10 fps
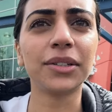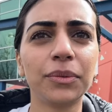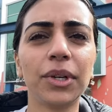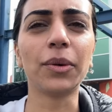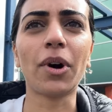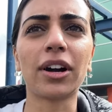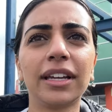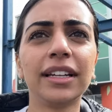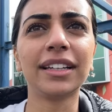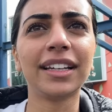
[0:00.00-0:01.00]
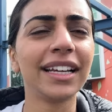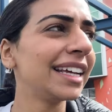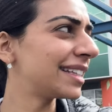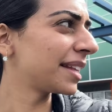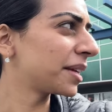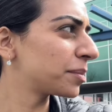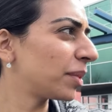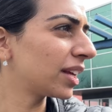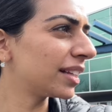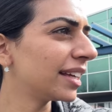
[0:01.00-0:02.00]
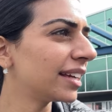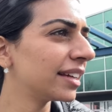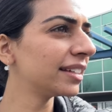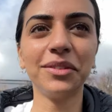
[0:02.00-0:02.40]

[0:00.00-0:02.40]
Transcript: we are walking. It's like sprinkling.